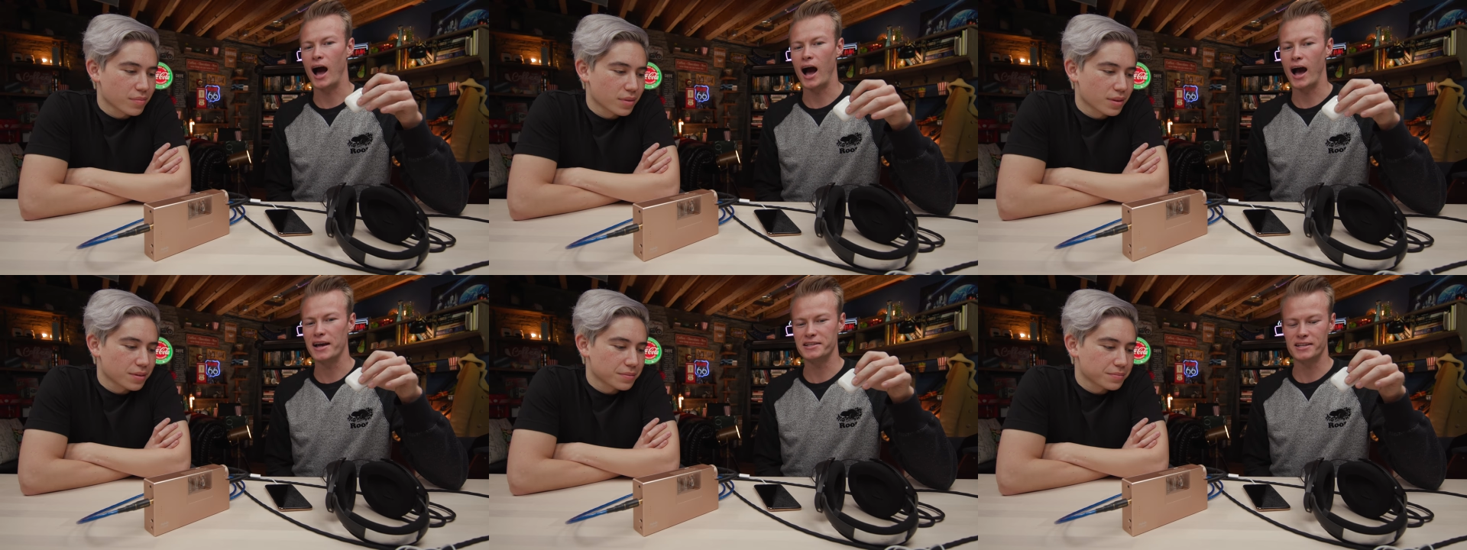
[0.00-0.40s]

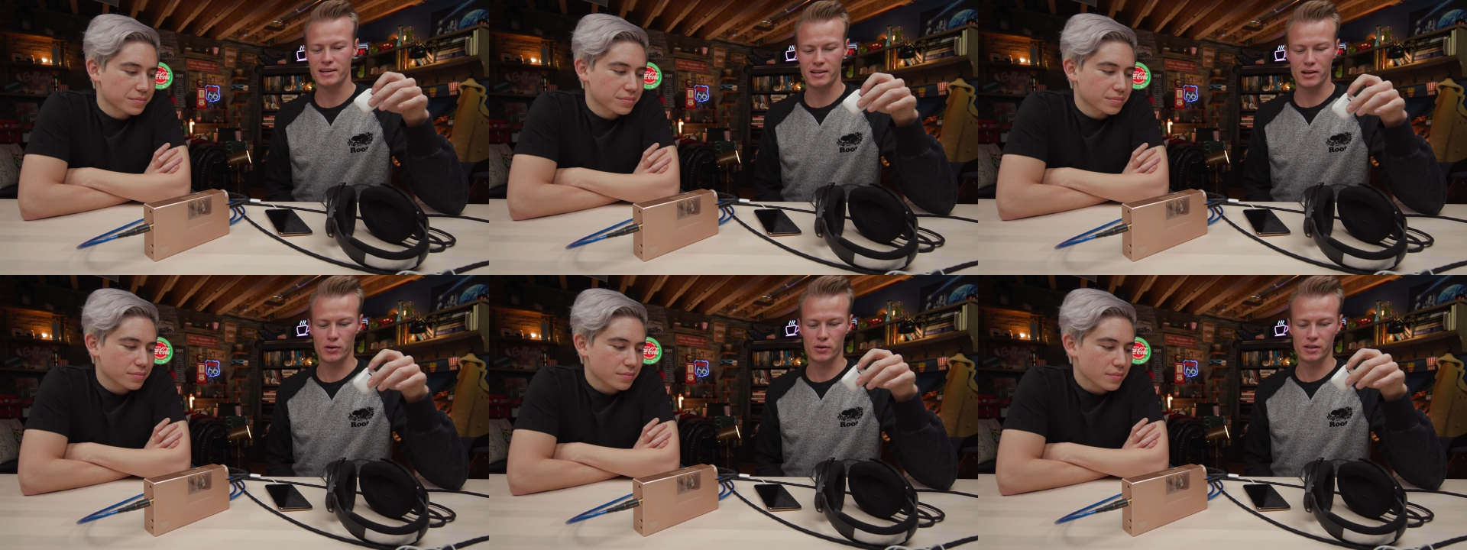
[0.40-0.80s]
Speaker 1: I
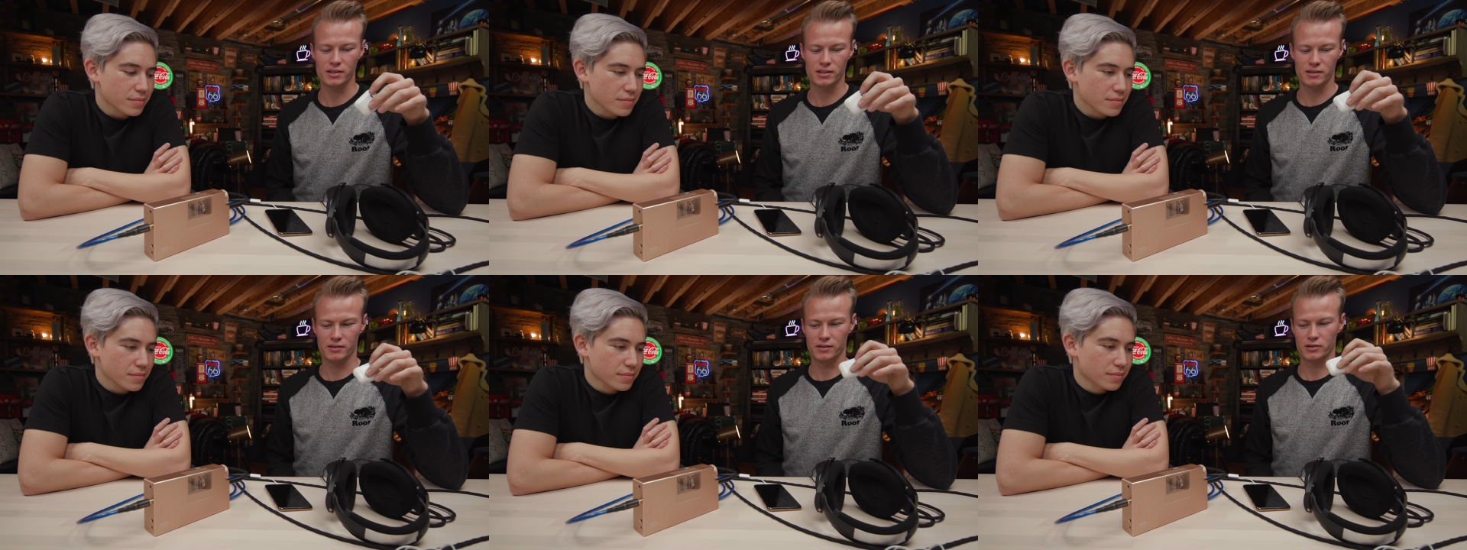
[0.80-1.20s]
didn't
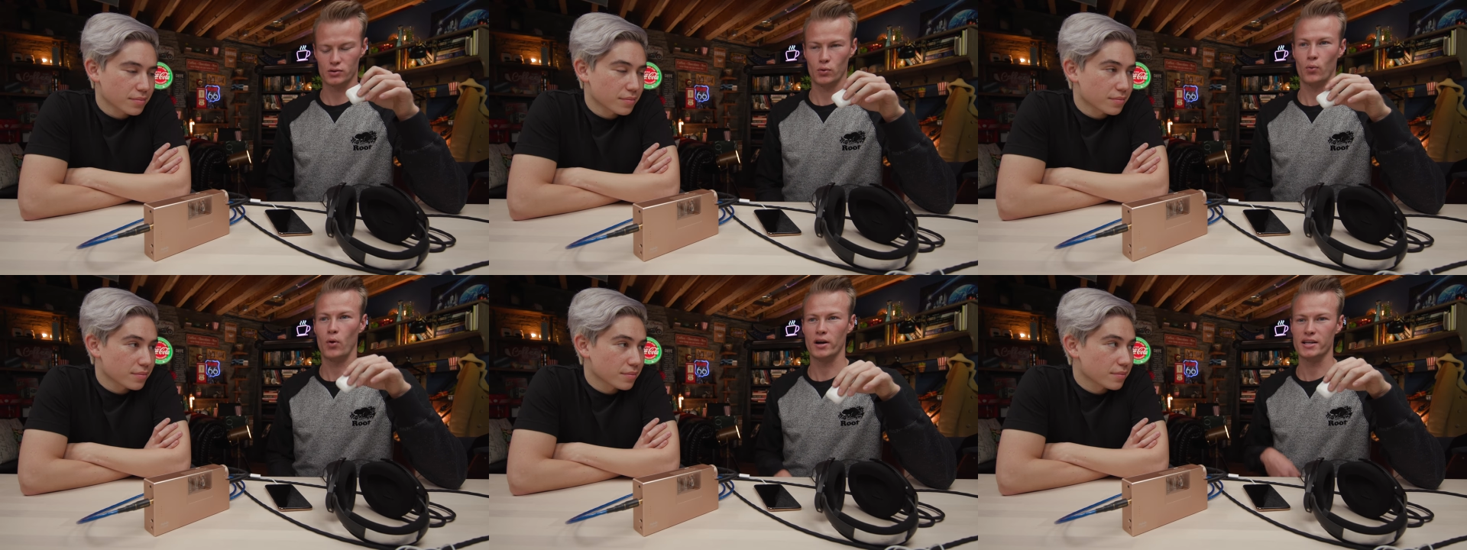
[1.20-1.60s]
notice the
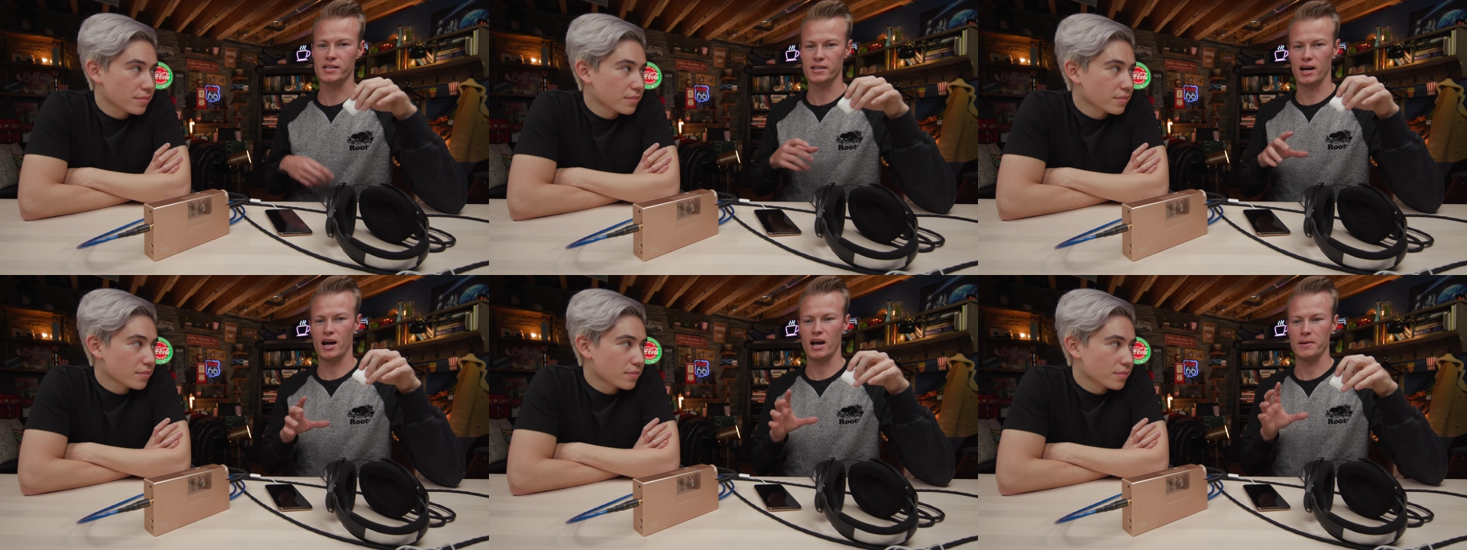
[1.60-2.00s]
twenty
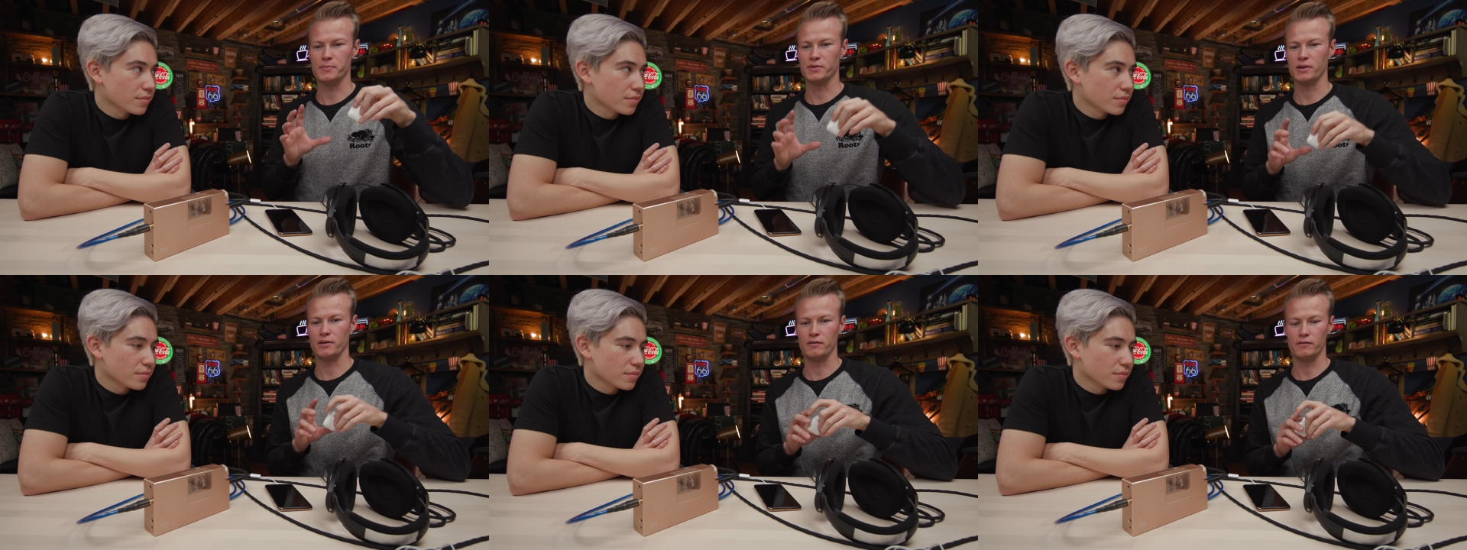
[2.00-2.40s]

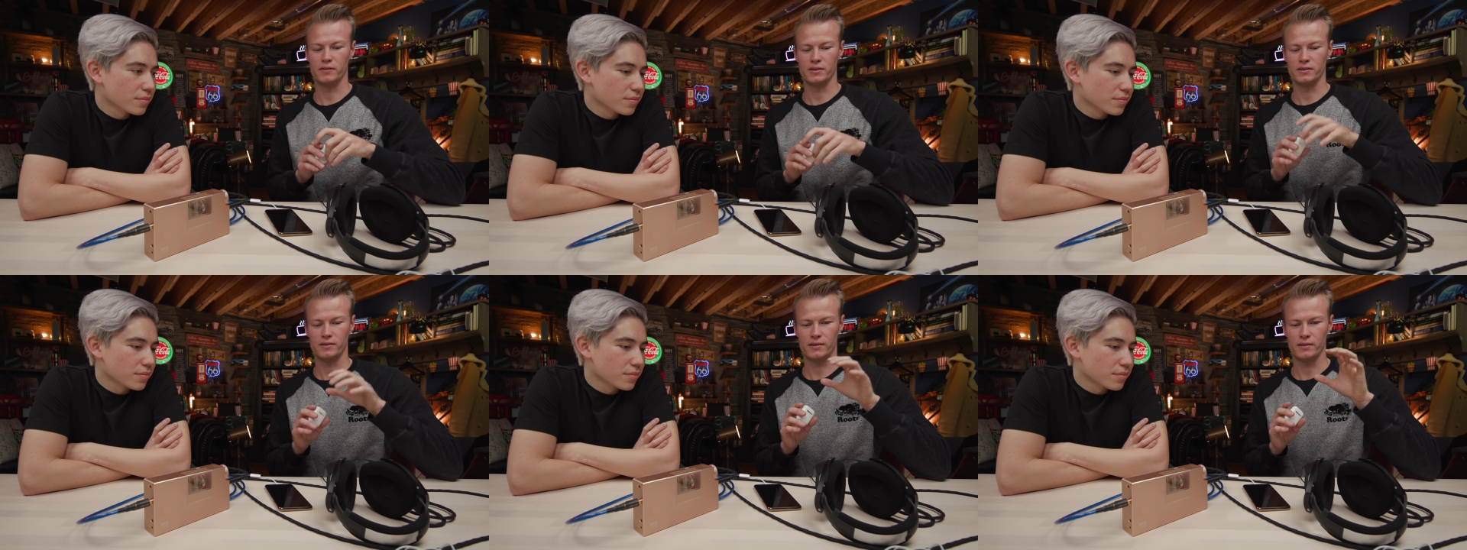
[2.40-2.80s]
times of
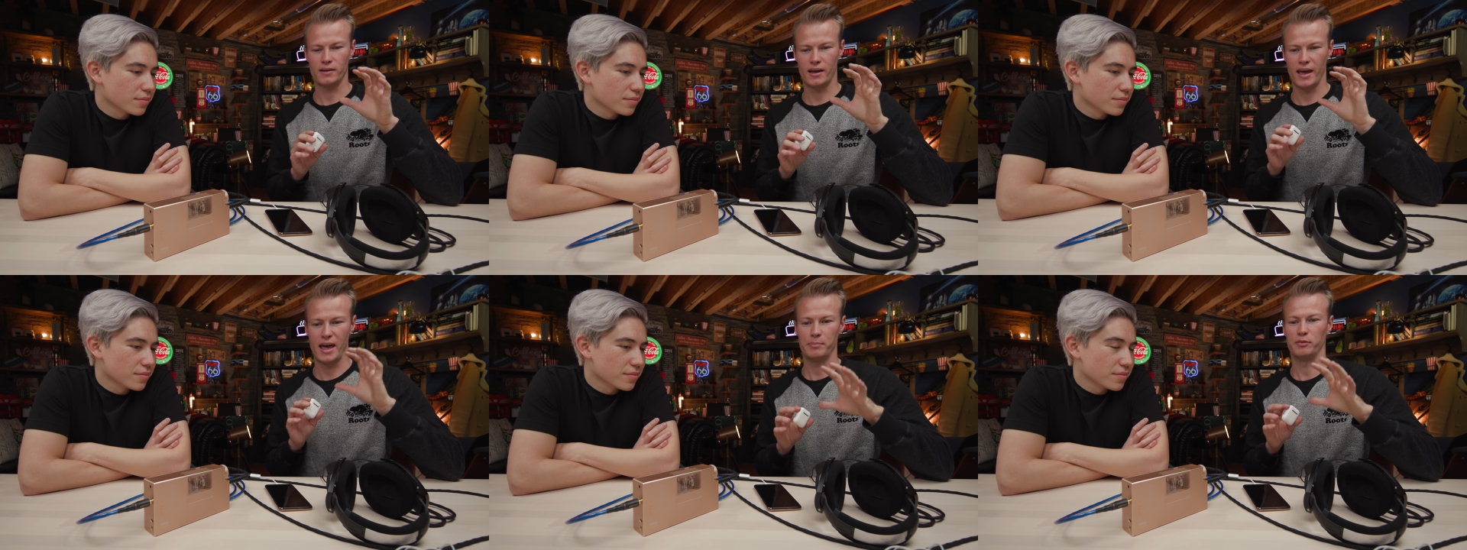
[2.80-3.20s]

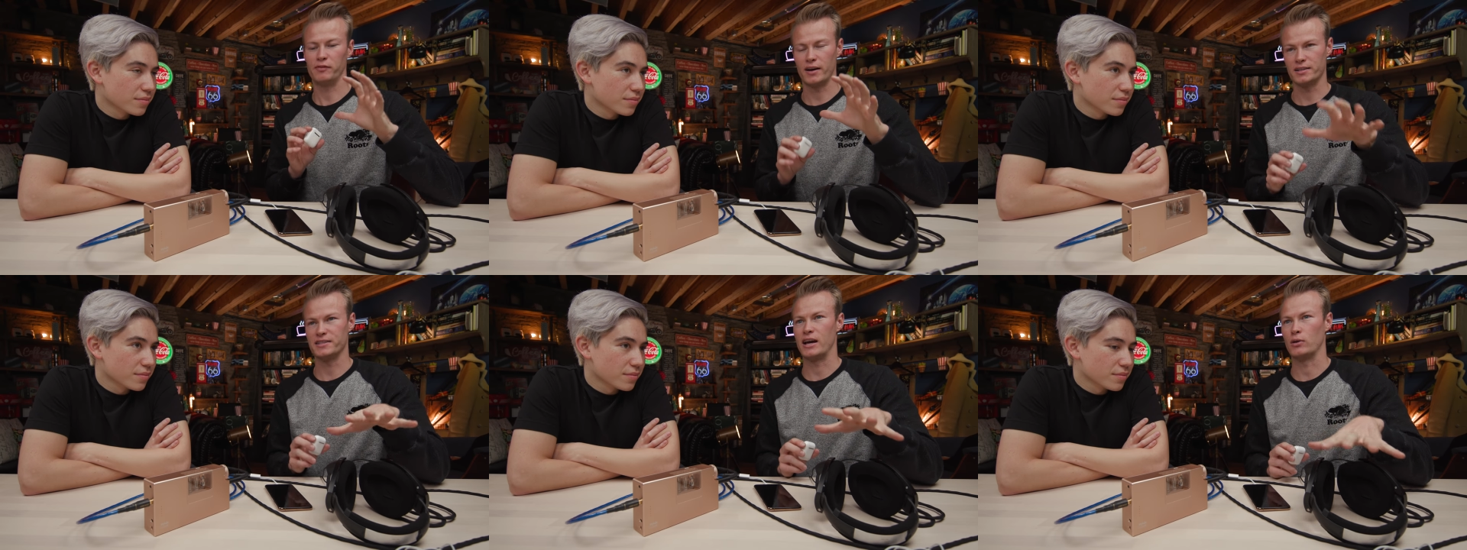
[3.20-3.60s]

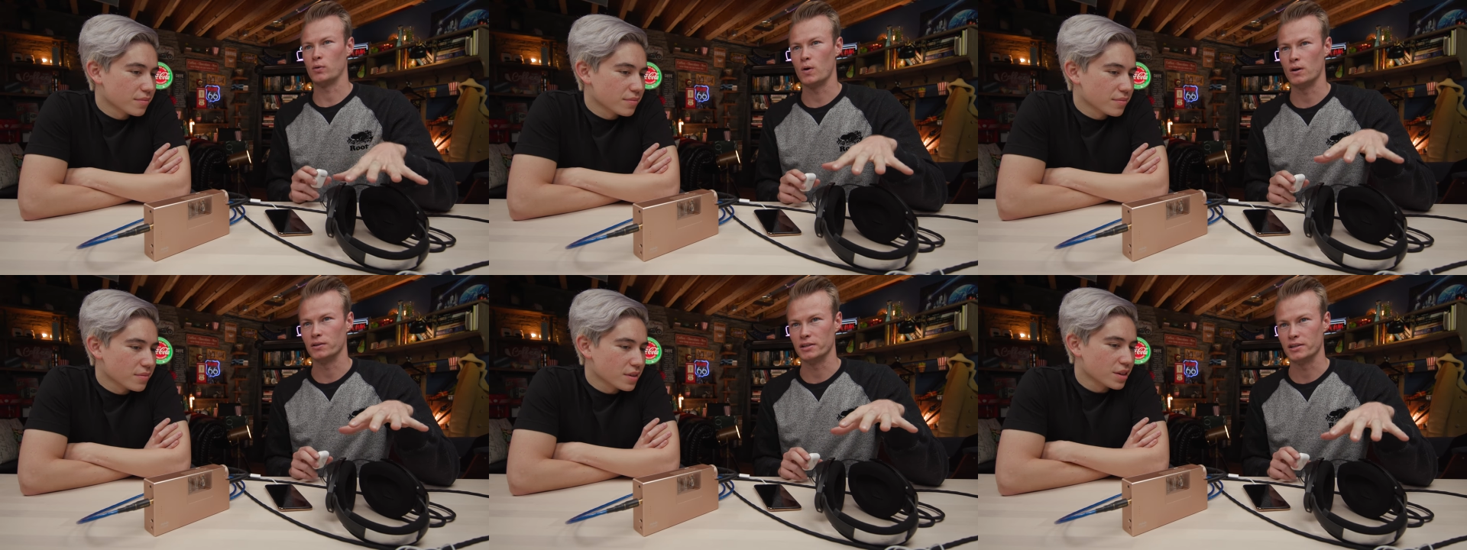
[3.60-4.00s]
amplified sound
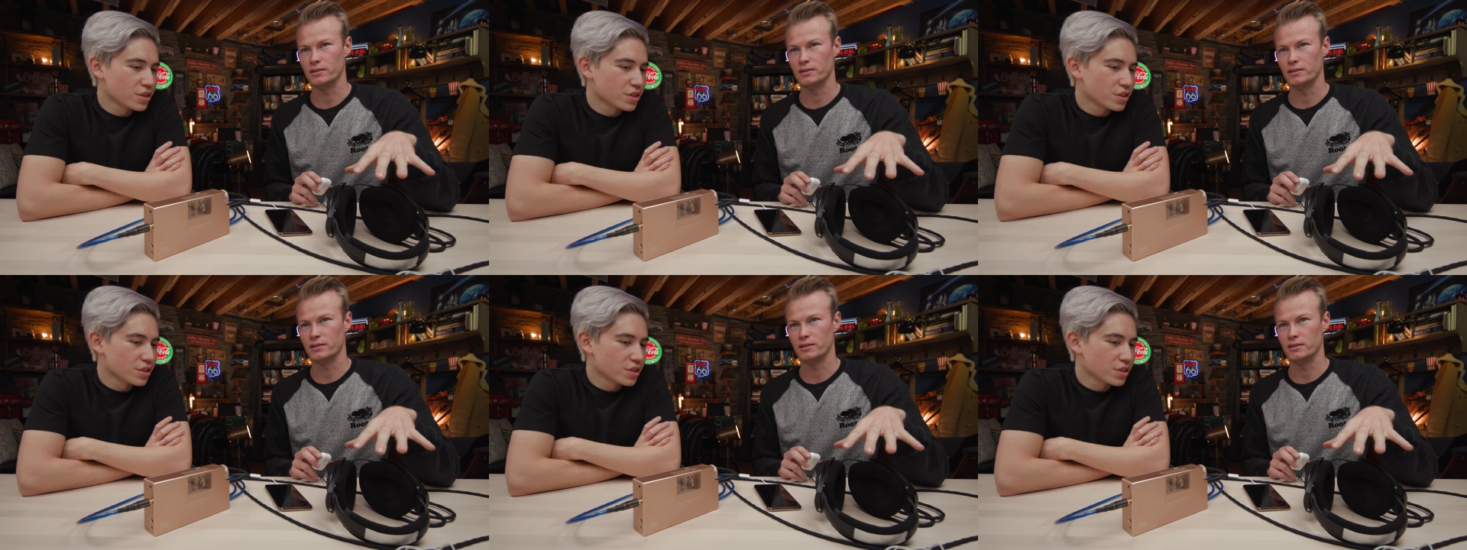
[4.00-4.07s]
quality.